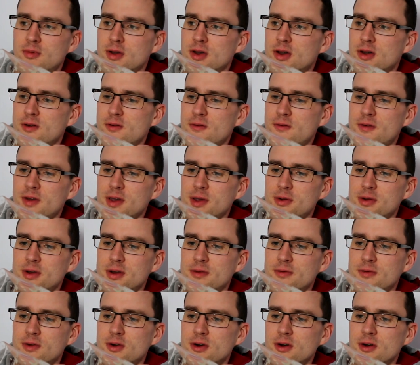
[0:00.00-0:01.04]
can't thank you
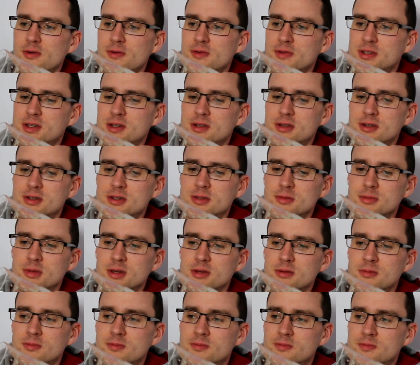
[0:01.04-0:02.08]
enough, Kyle, for sending this to
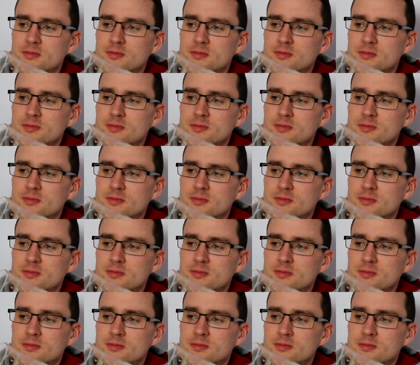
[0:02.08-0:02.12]
me.